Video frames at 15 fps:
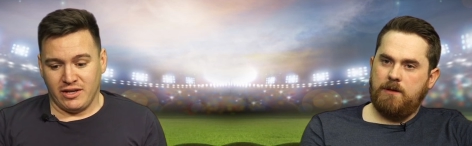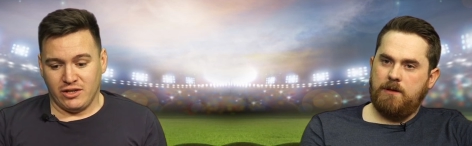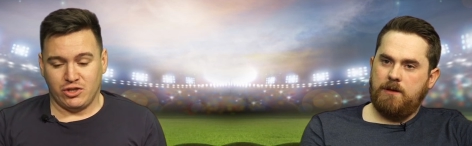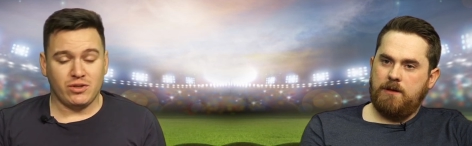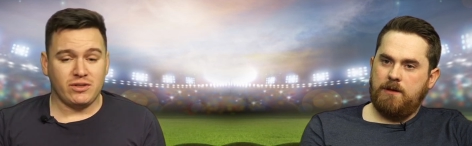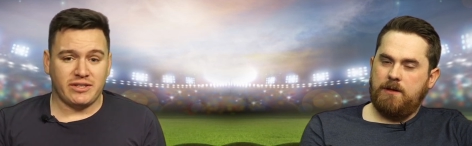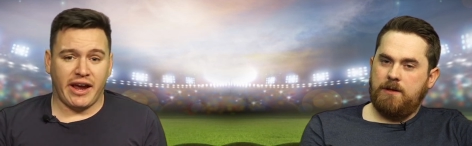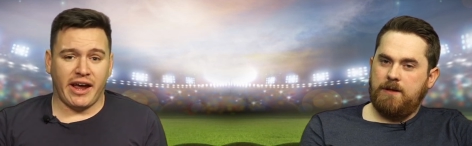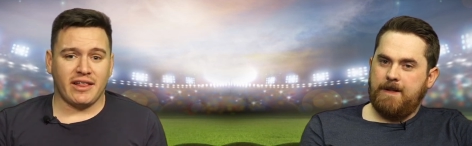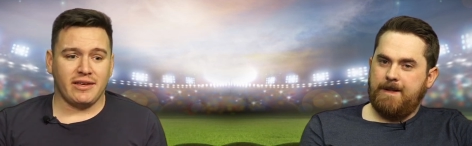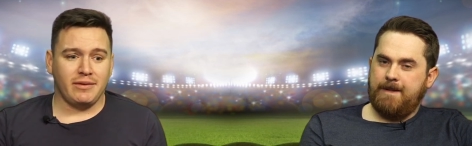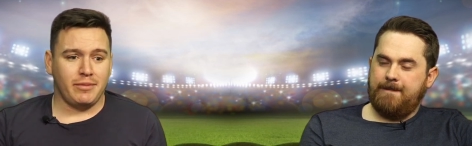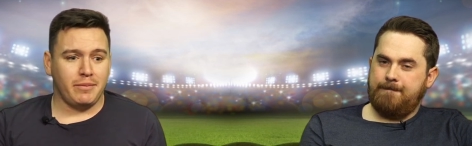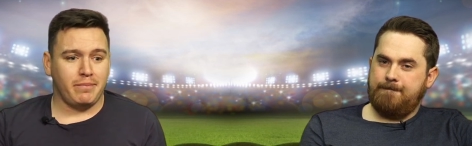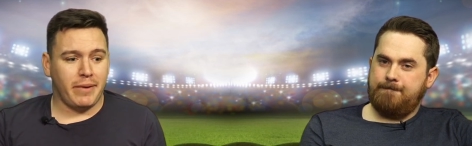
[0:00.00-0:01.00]
Speaker 1: should
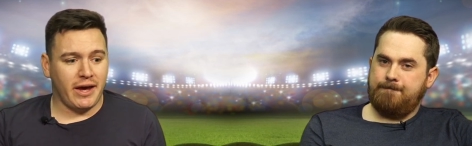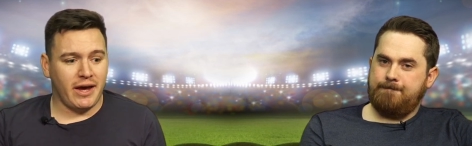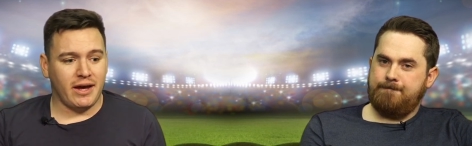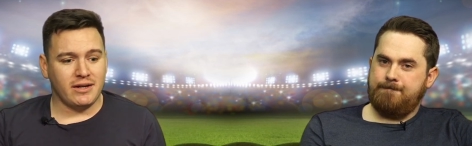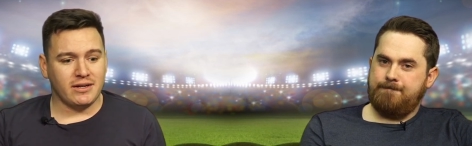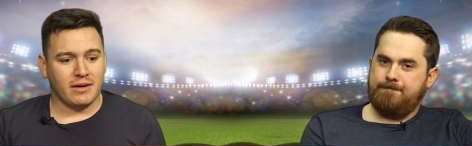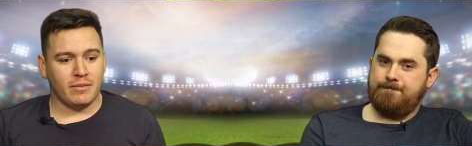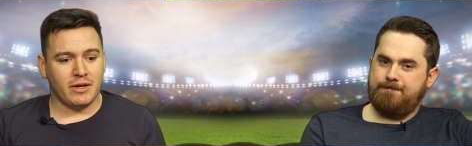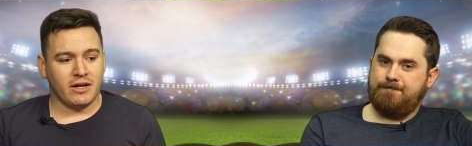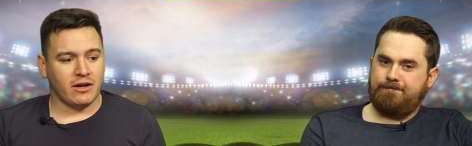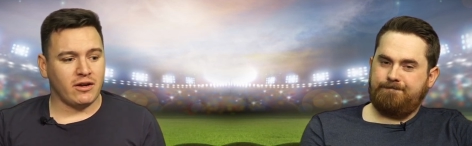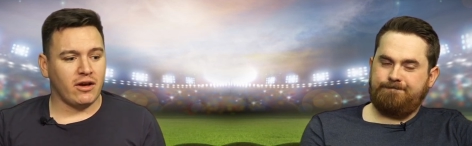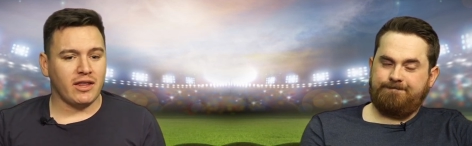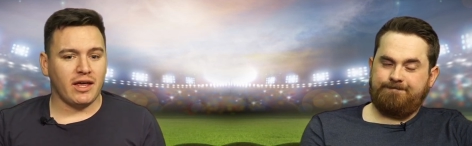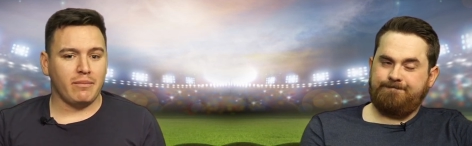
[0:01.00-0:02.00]
tackling be banned? I mean, I
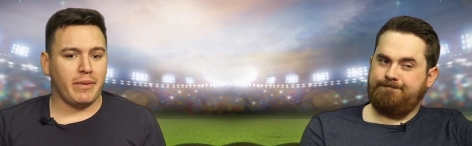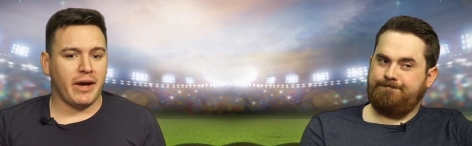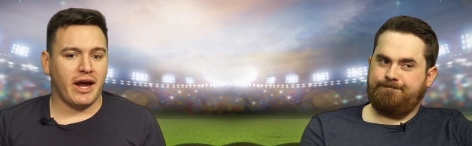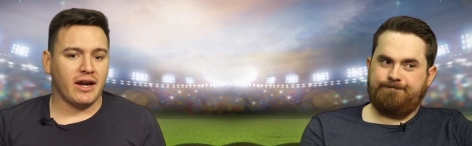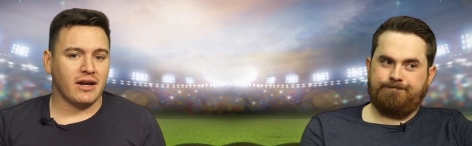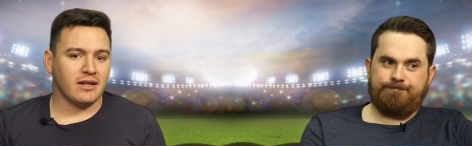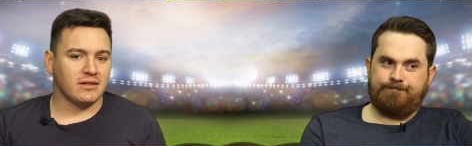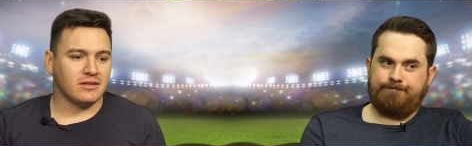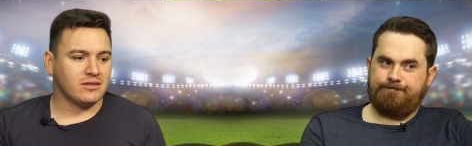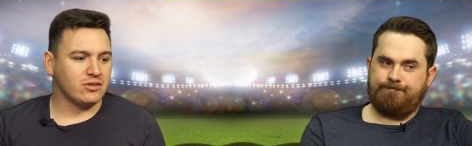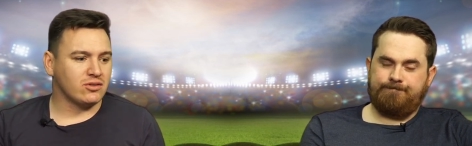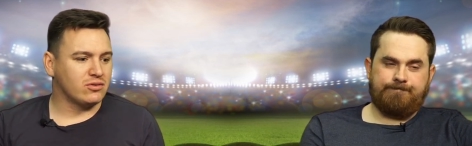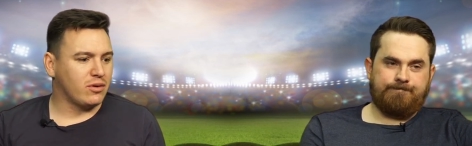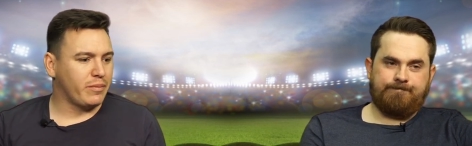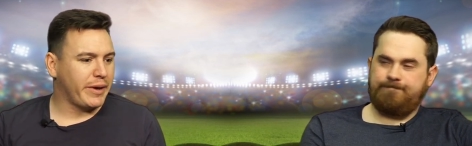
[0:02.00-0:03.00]
know they ban it
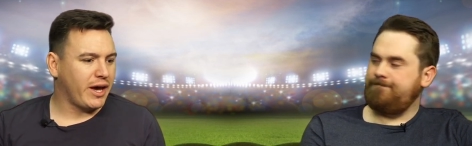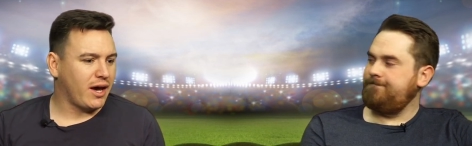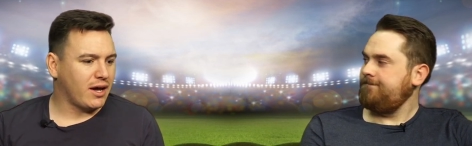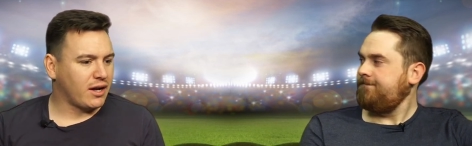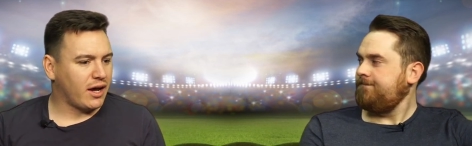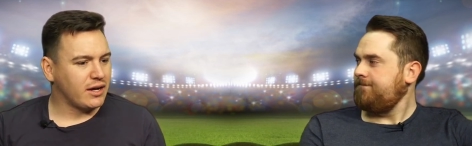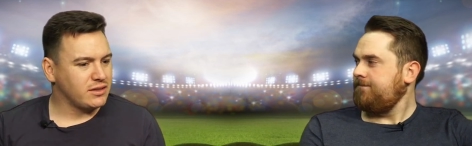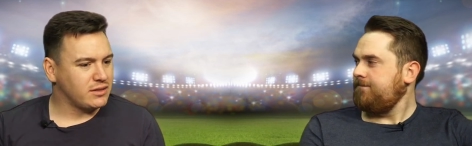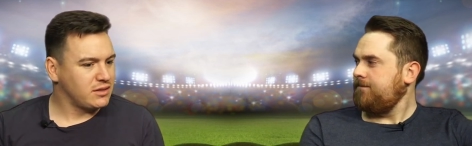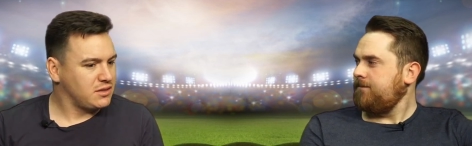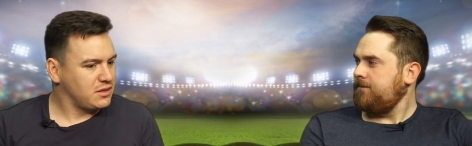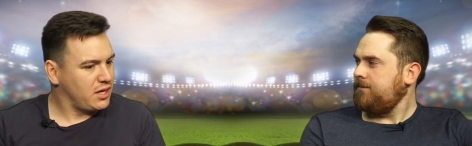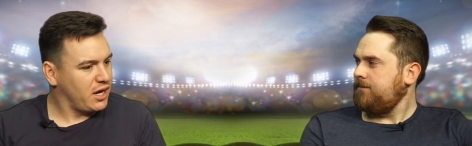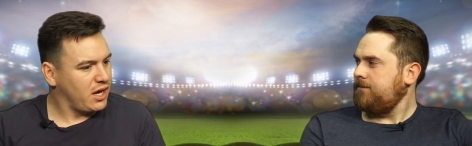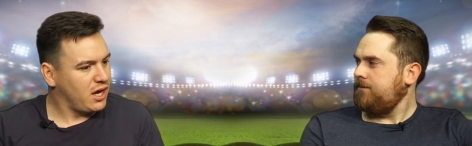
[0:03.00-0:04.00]
until about under
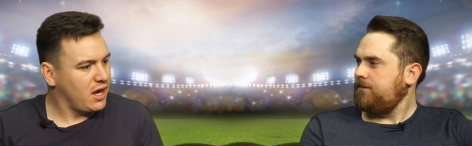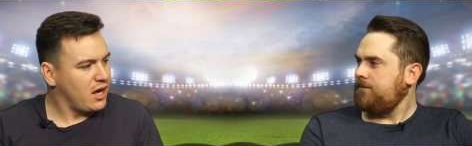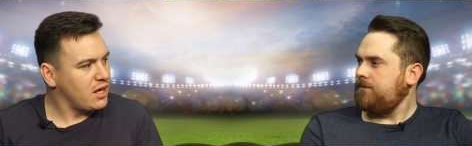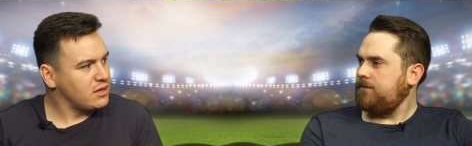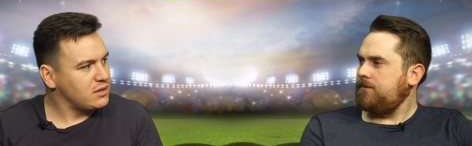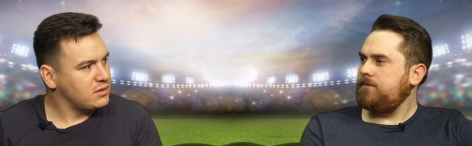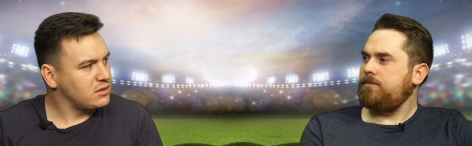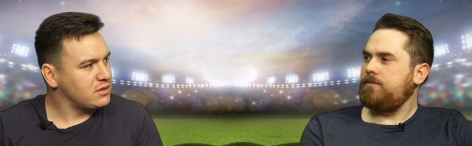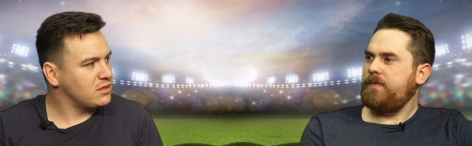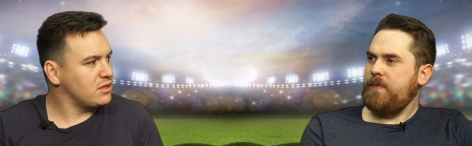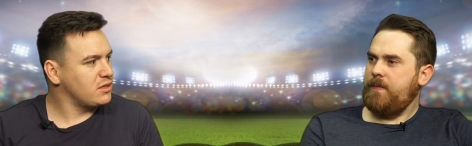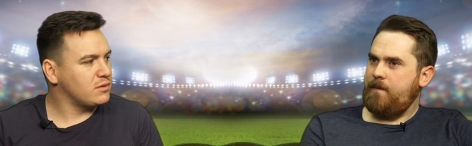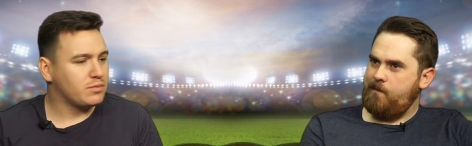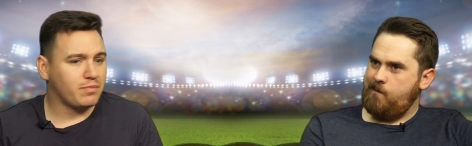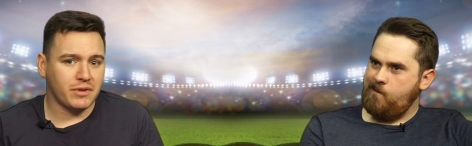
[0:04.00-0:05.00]
tens
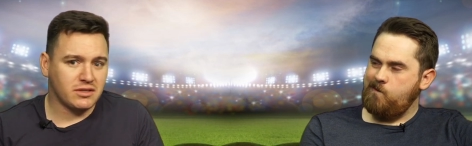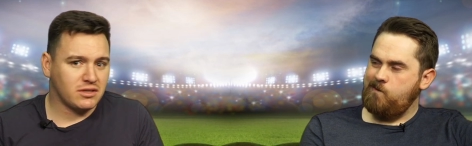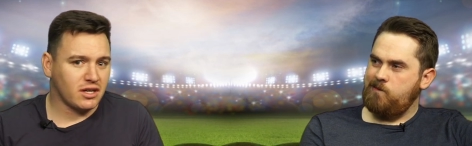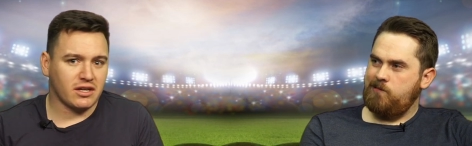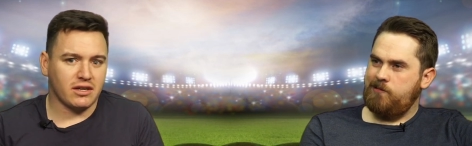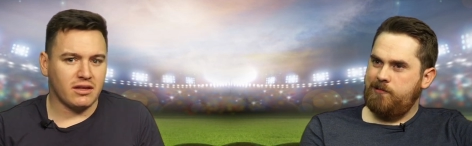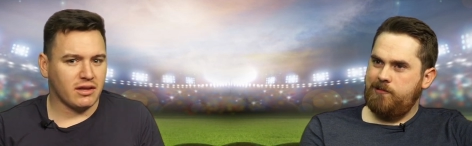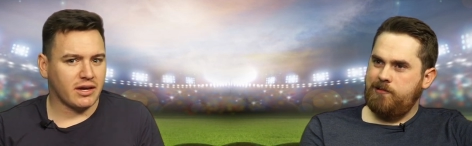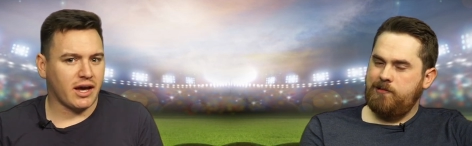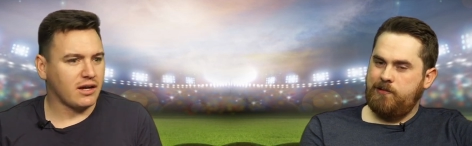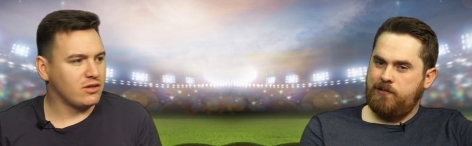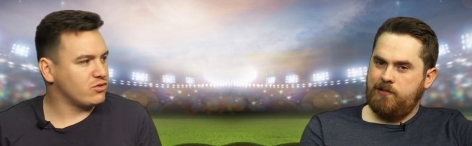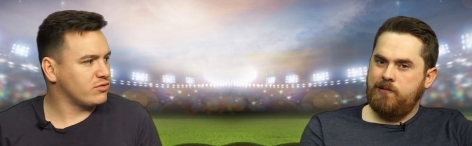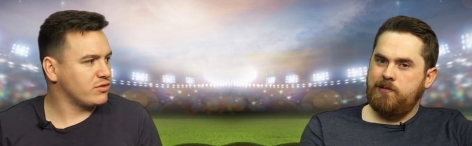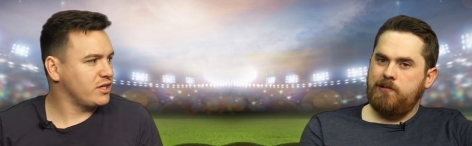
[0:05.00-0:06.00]
in particular
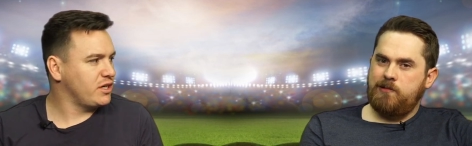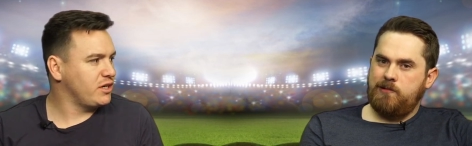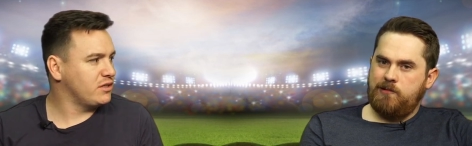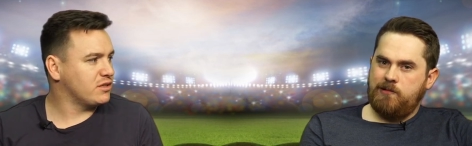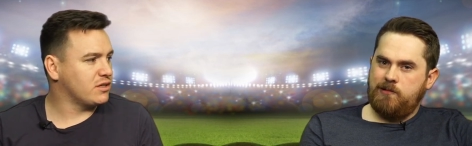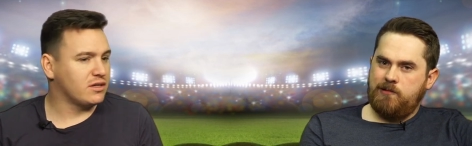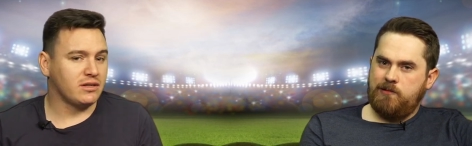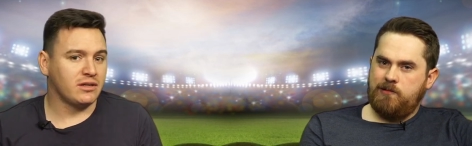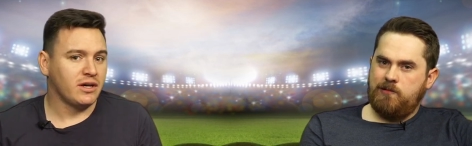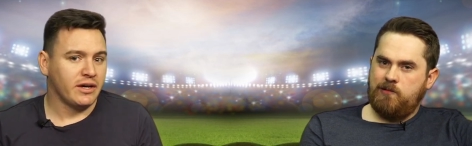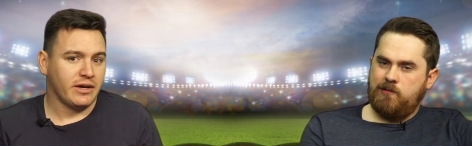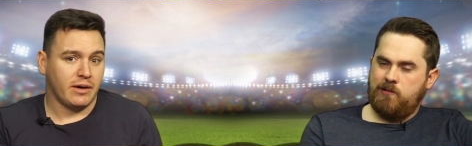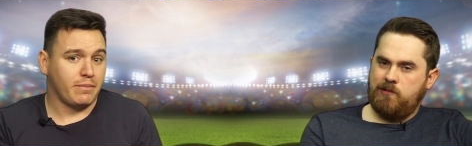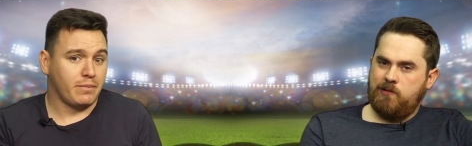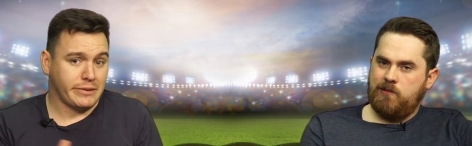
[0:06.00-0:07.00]
countries, and
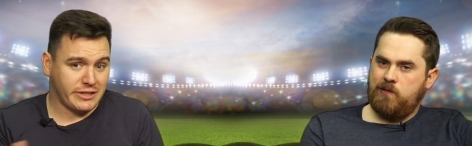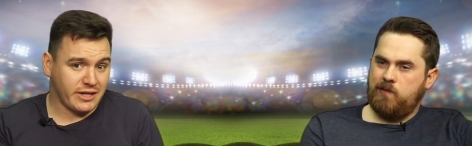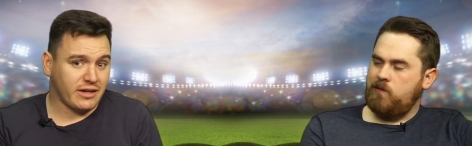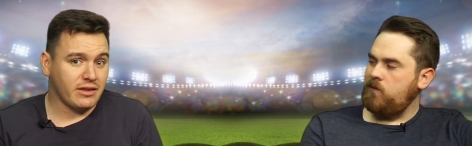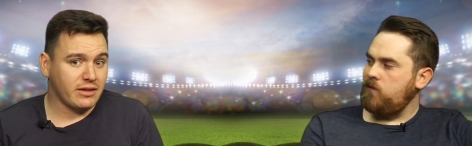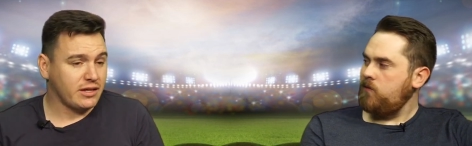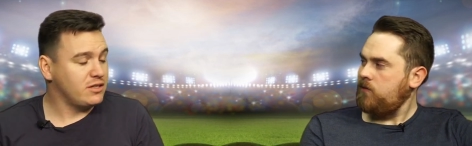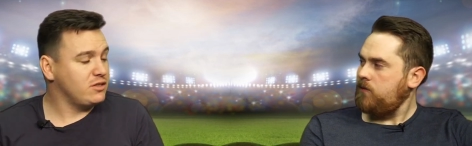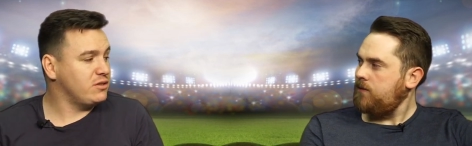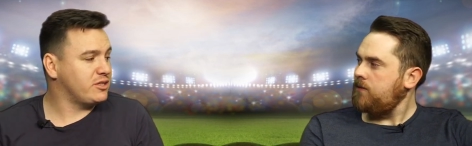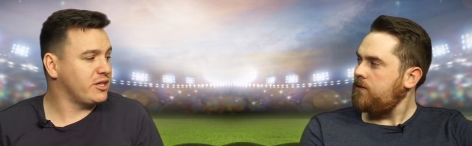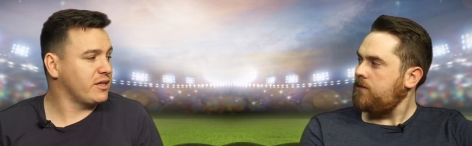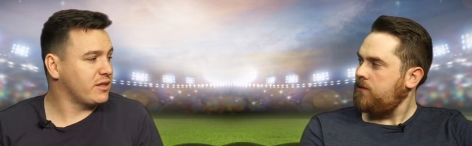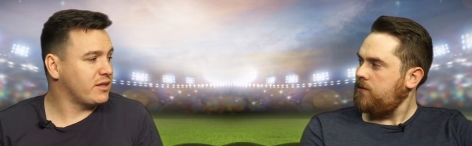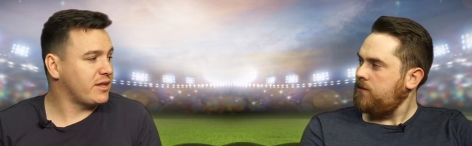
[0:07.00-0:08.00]
particularly in New
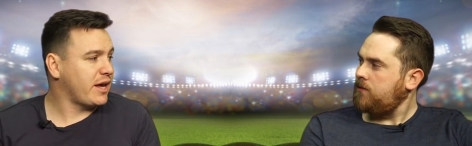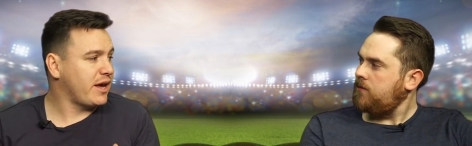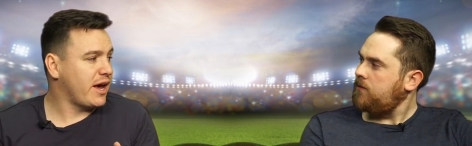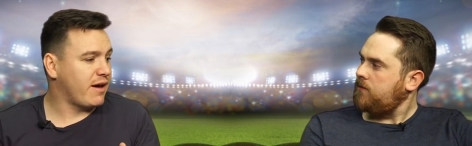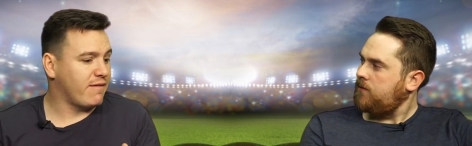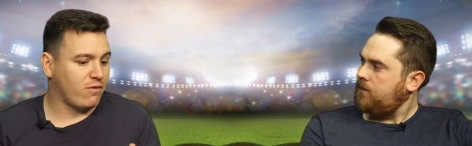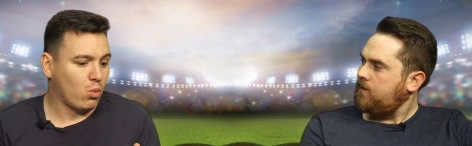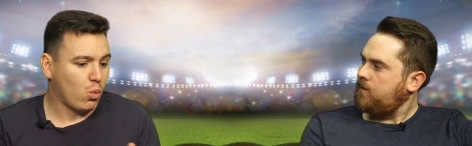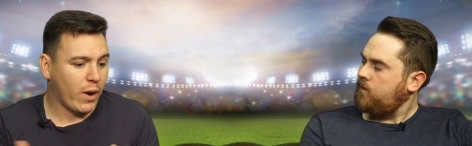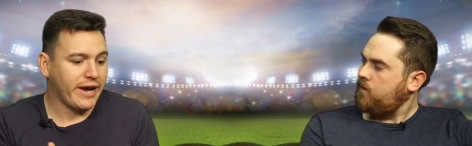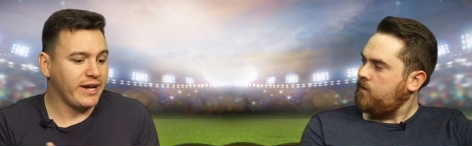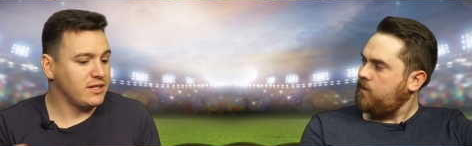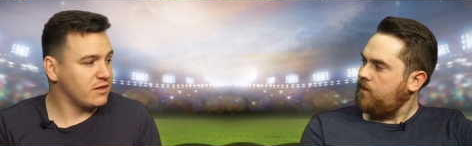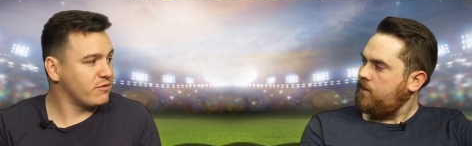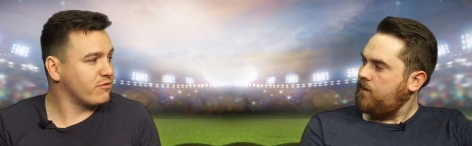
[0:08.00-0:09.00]
Zealand, they have a weight